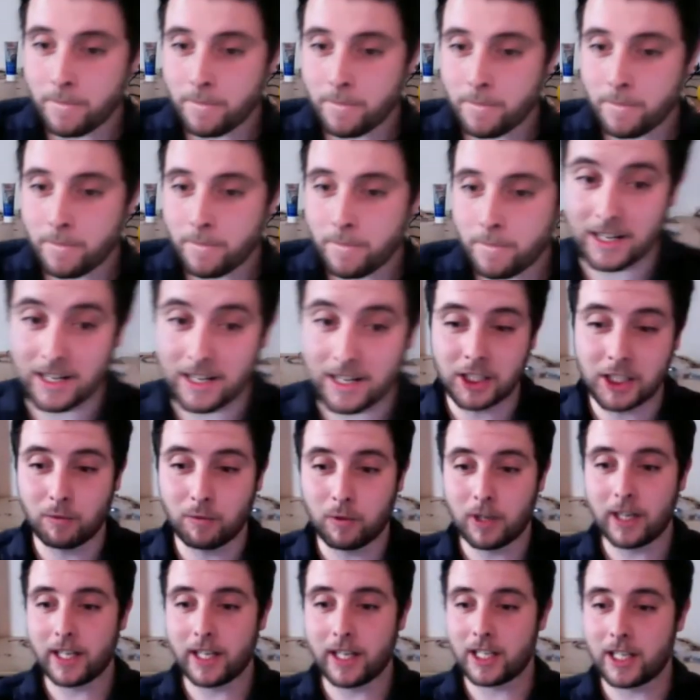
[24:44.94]
yeah, it's actually
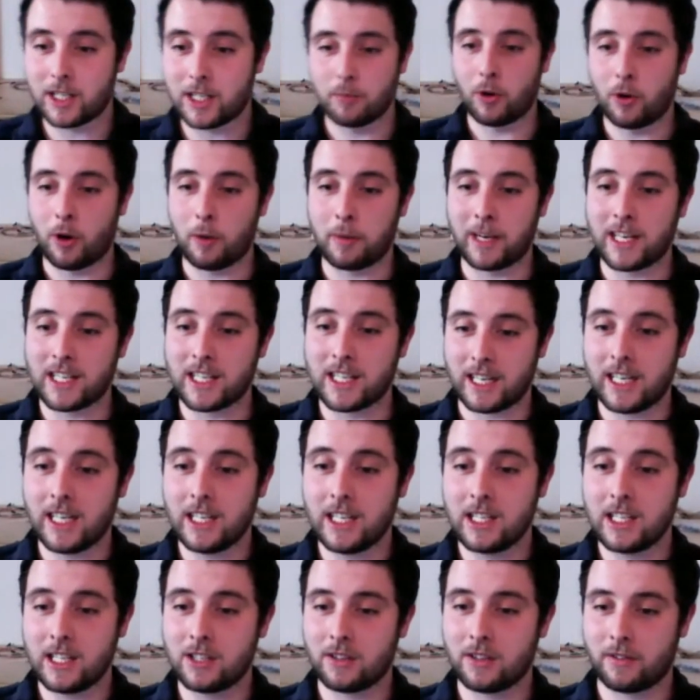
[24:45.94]
really small. I mean, it's
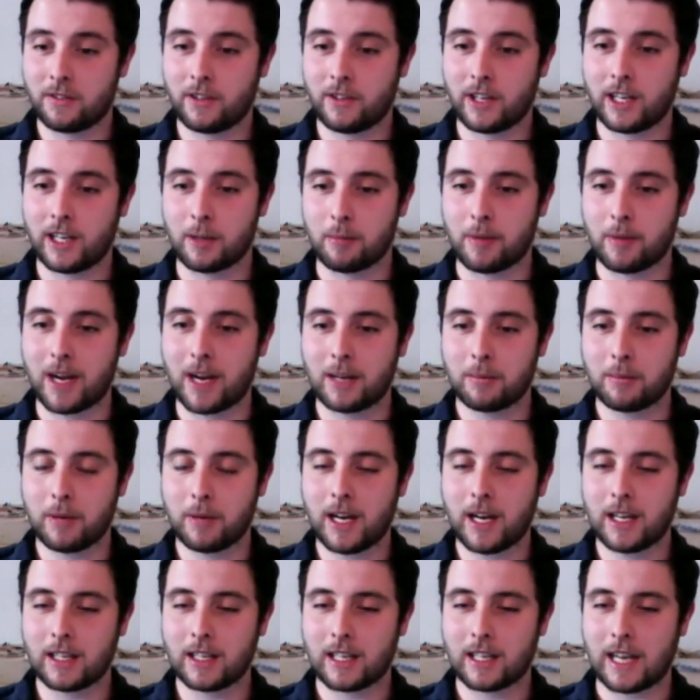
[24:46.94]
easy to fit in a
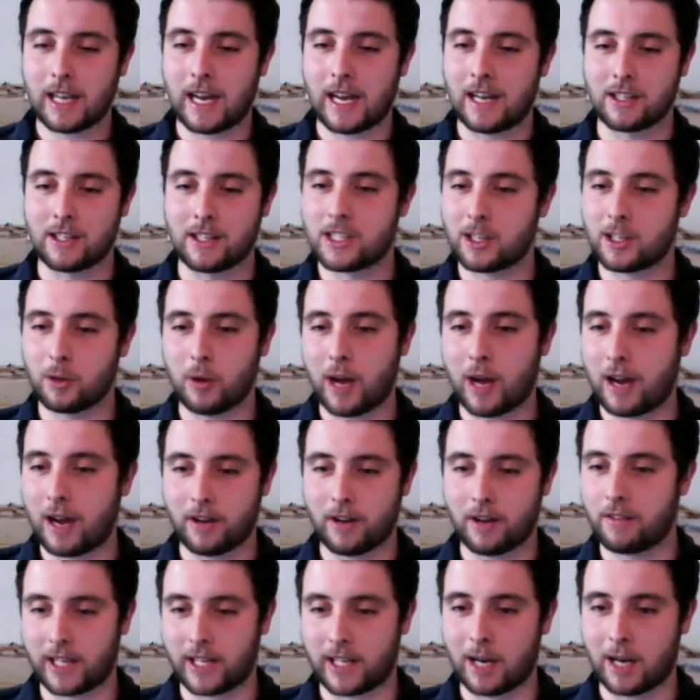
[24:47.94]
backpack and still have
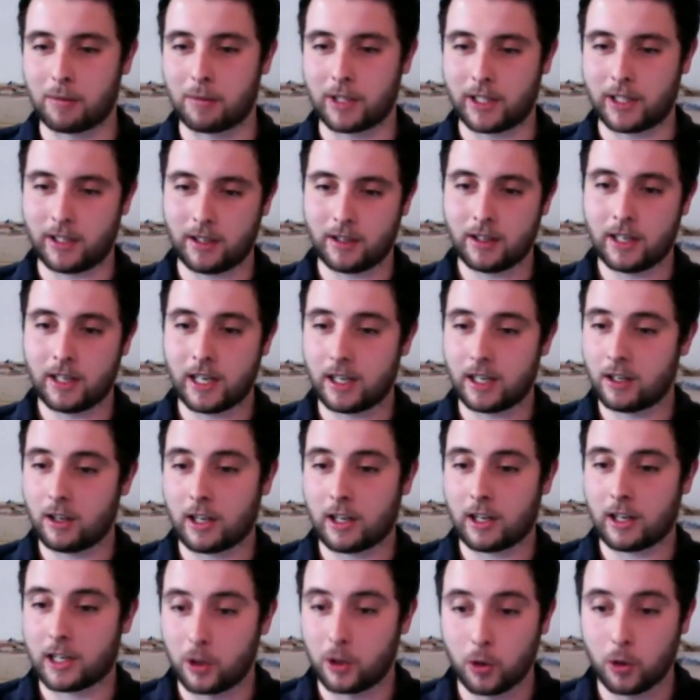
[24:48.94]
other camera gear in
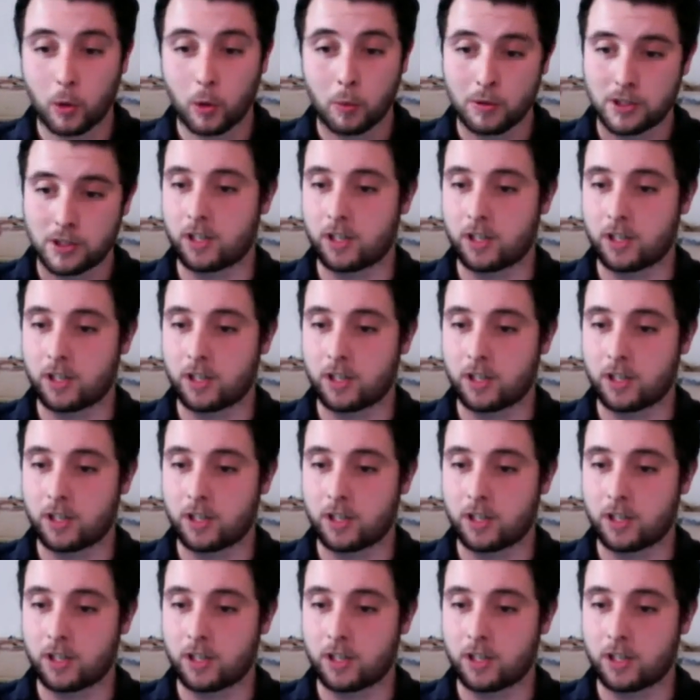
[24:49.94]
like a normal